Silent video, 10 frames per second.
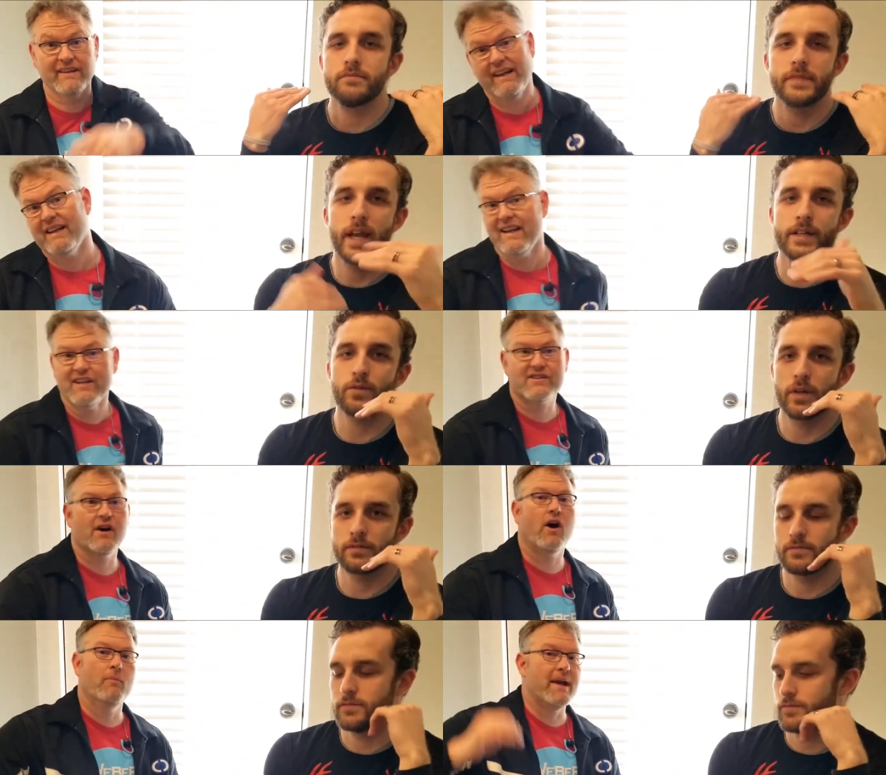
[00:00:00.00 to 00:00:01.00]
Speaker 1: Next one.
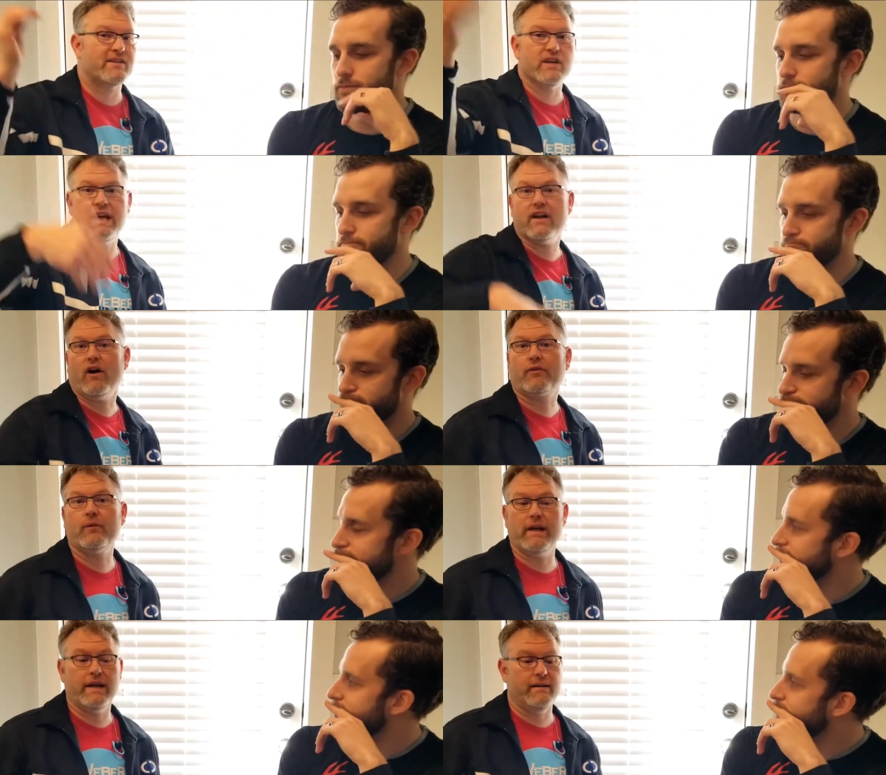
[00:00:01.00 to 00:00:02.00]
So make sure you hit all
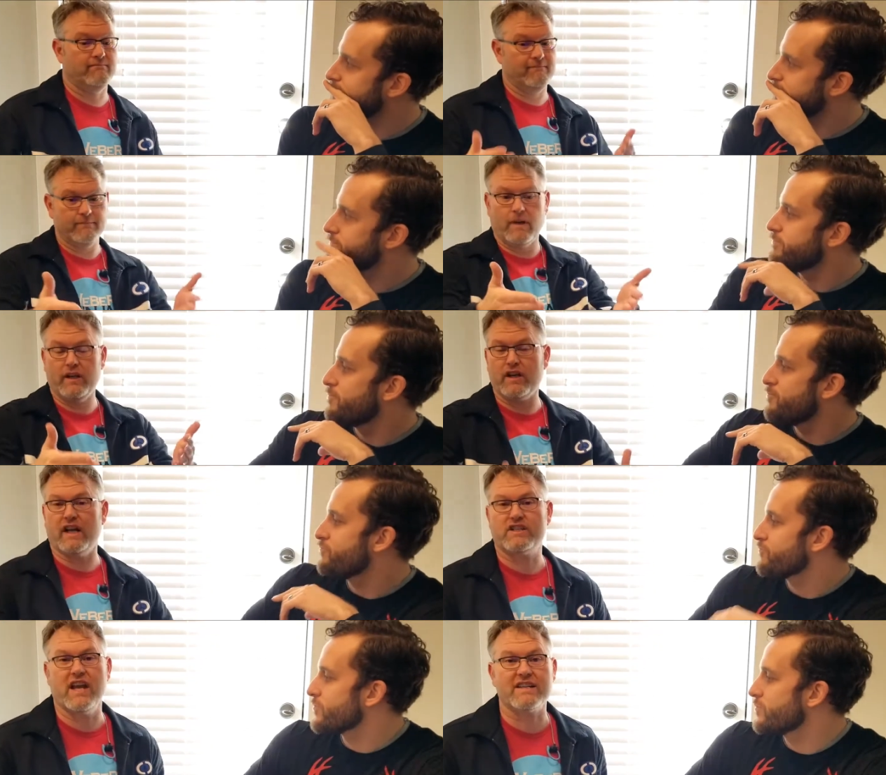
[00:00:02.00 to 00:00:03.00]
three, and you
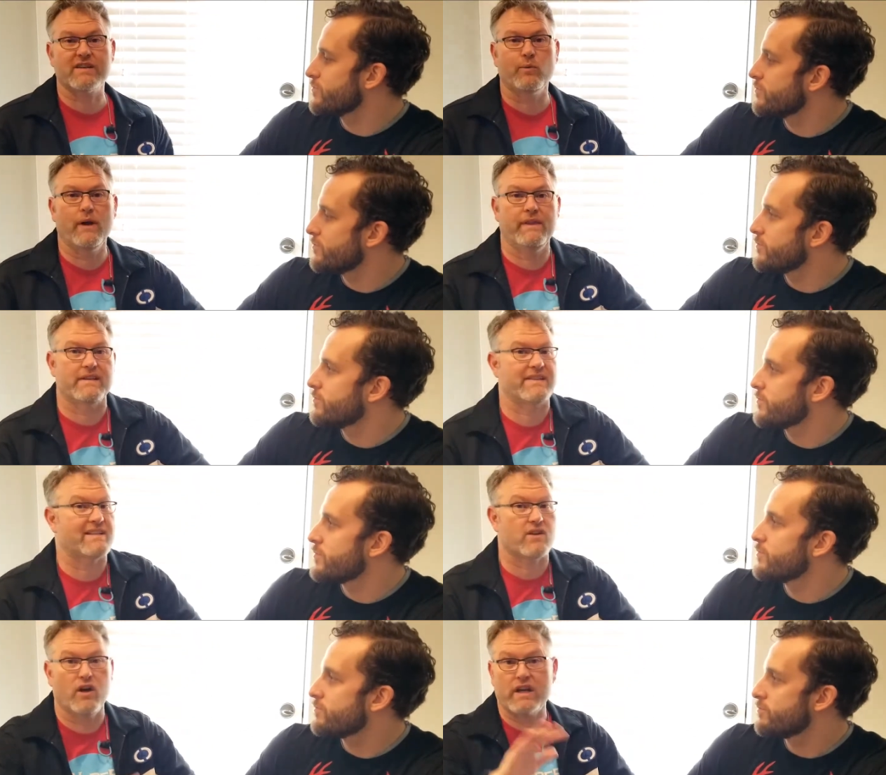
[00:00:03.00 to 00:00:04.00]
got a chance to win this.
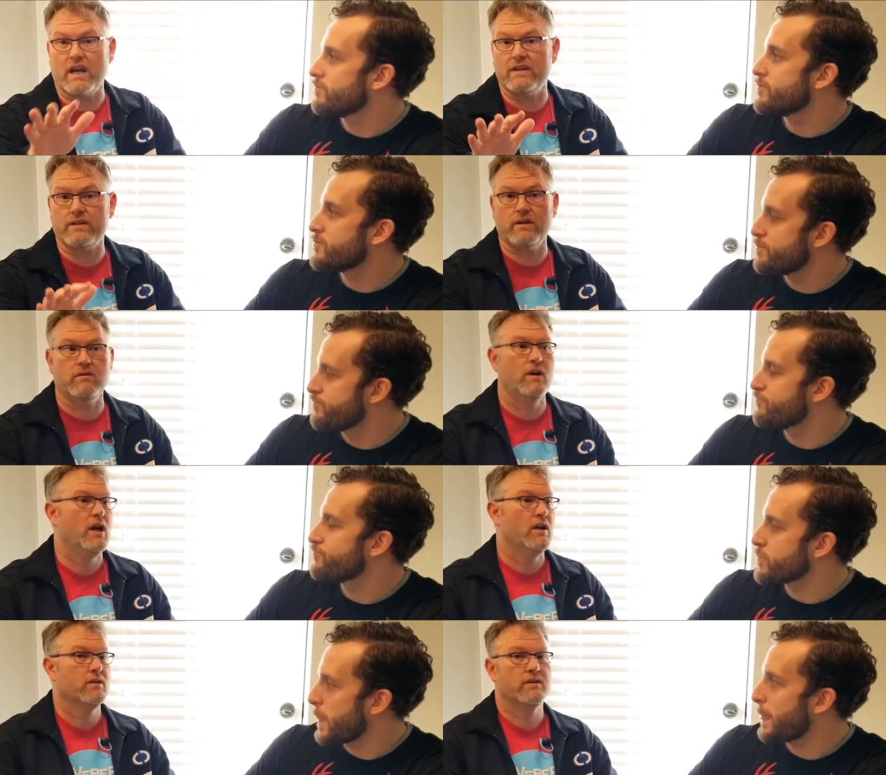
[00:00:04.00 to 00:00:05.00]
That's all you got to do.
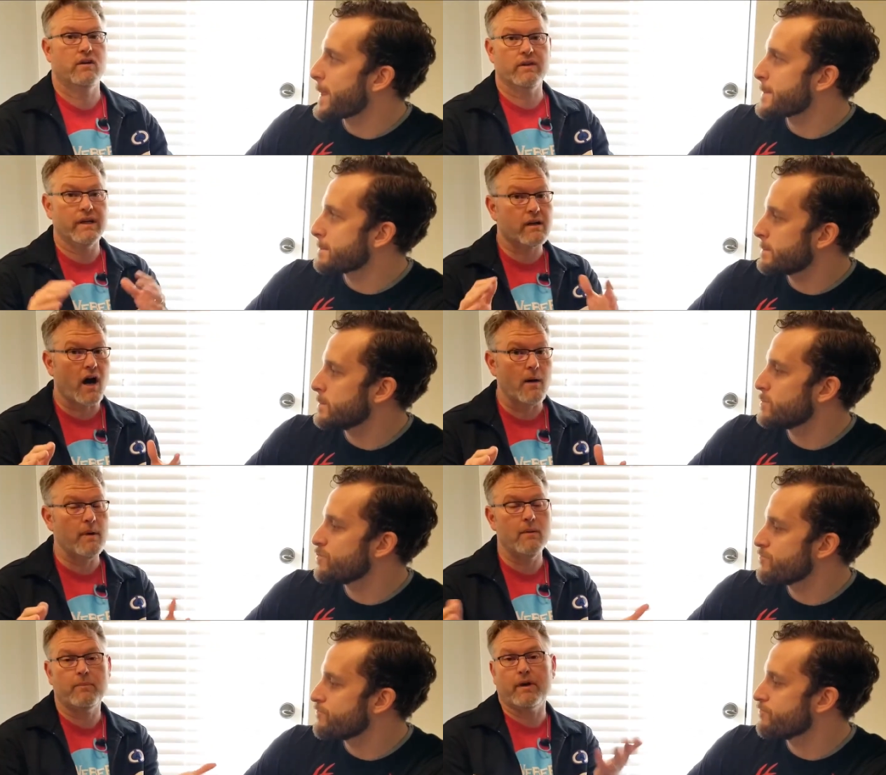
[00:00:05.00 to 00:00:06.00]
You don't need a
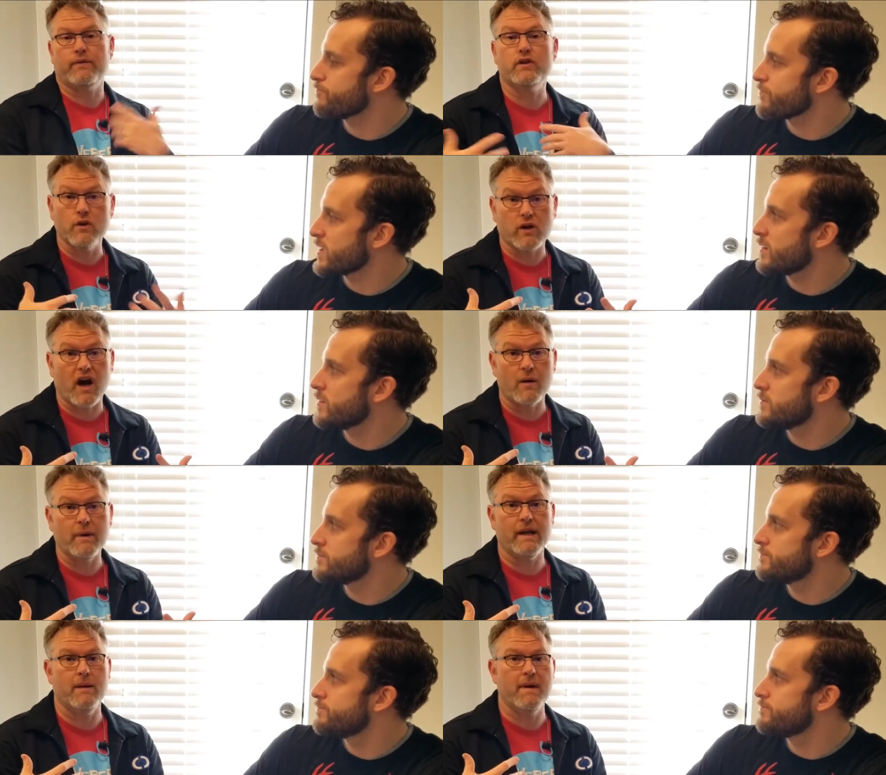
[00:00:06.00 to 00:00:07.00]
comment, but if you do
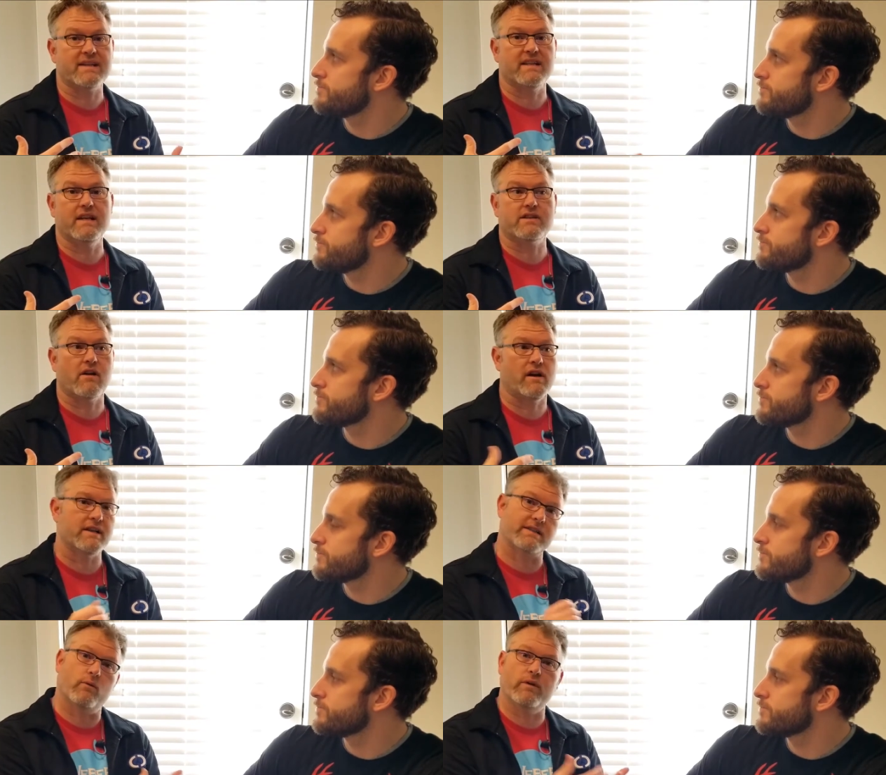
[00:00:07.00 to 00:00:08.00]
comment, it makes it easier on
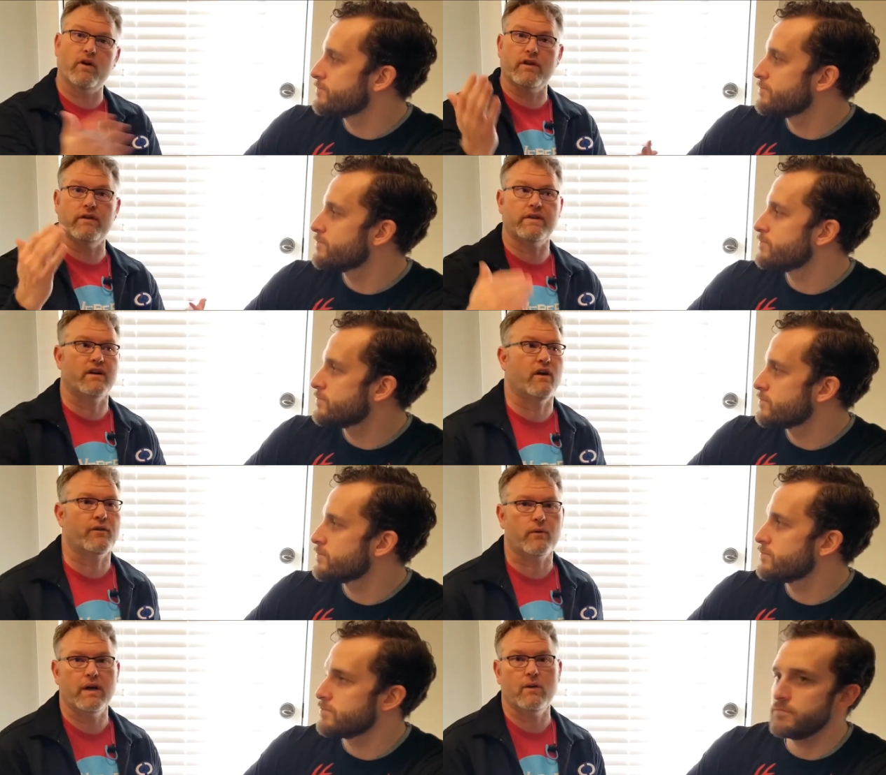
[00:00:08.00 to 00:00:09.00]
us that we know that you've done
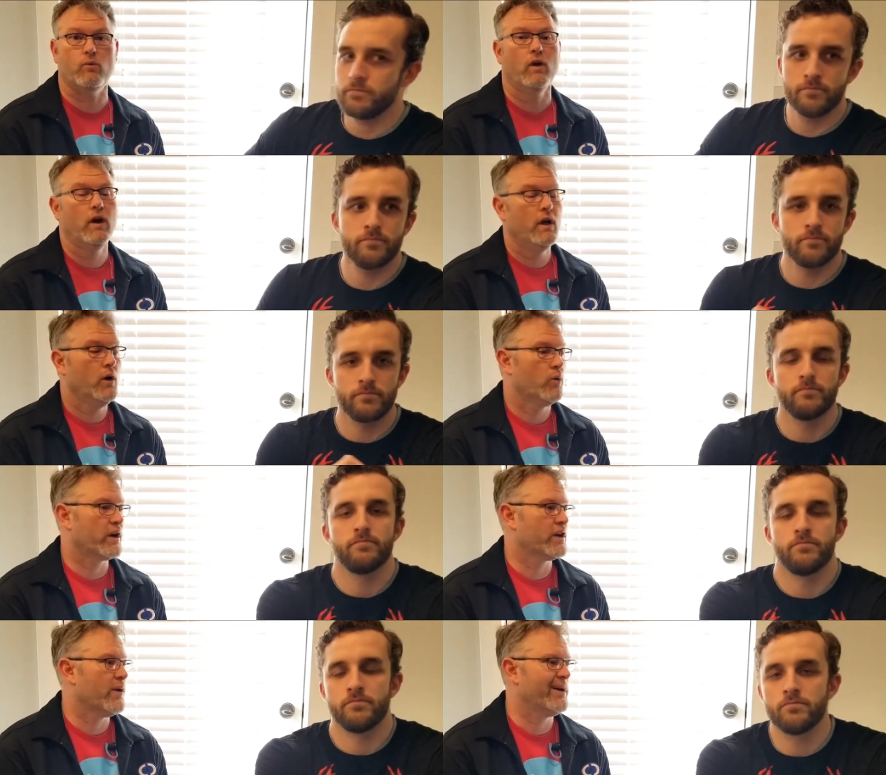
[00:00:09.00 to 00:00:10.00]
all three, and we're
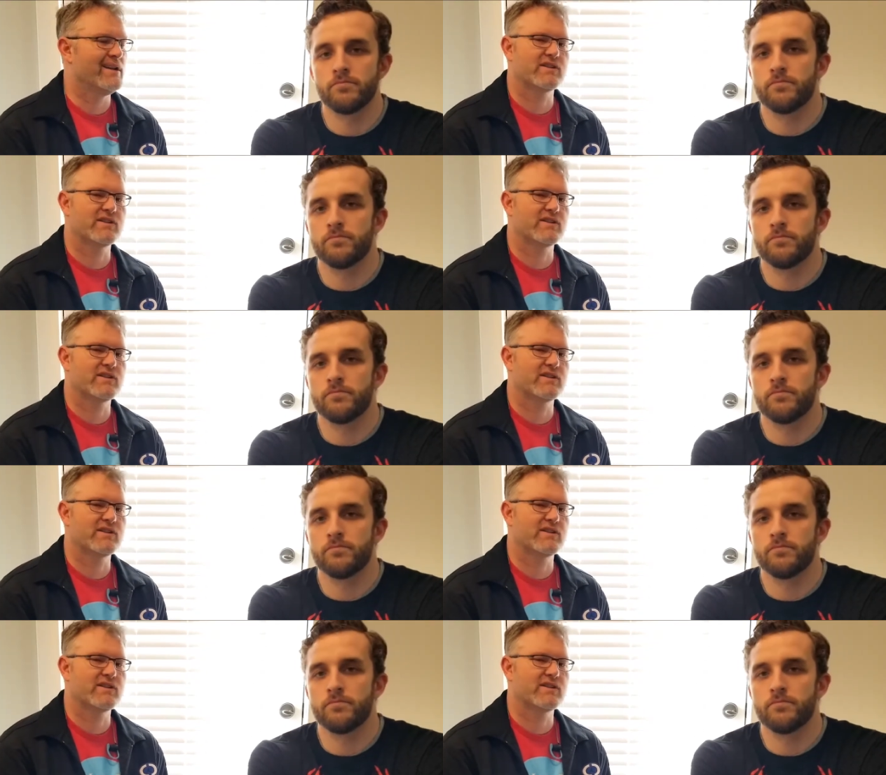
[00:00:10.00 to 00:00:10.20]
going to go in and